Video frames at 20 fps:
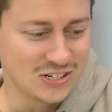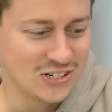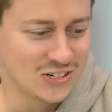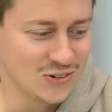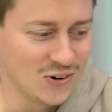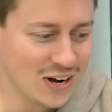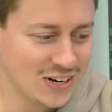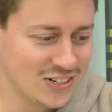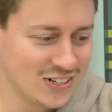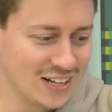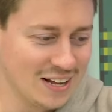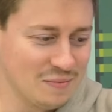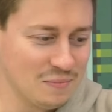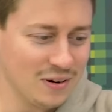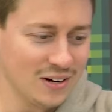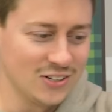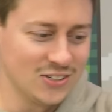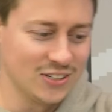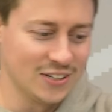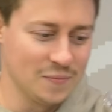to stretch that
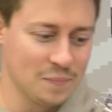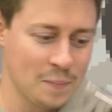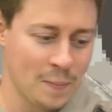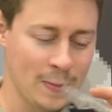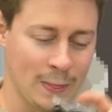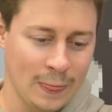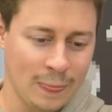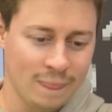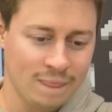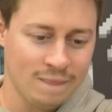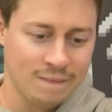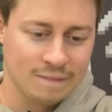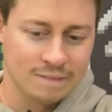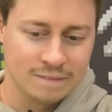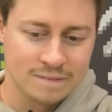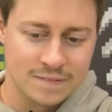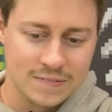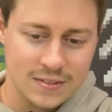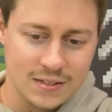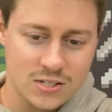budget. The power of
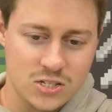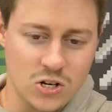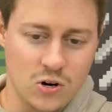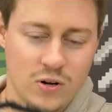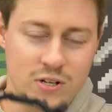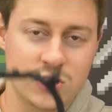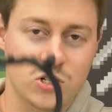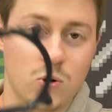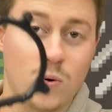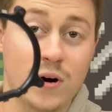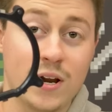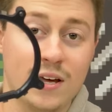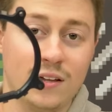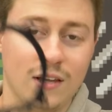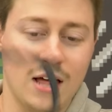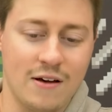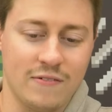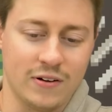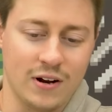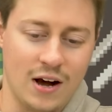AliExpress. So it's twenty
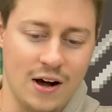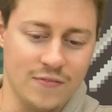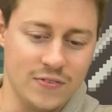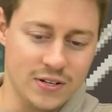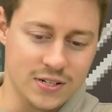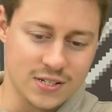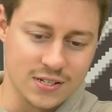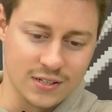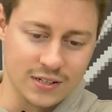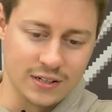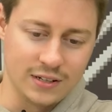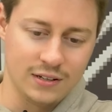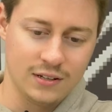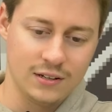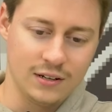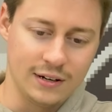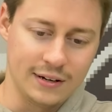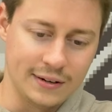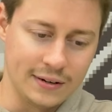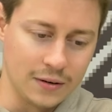eleven, obviously.
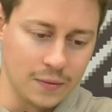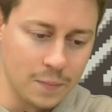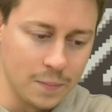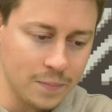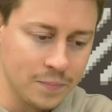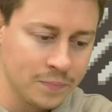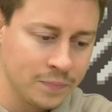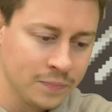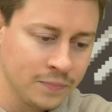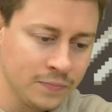Yes. Um,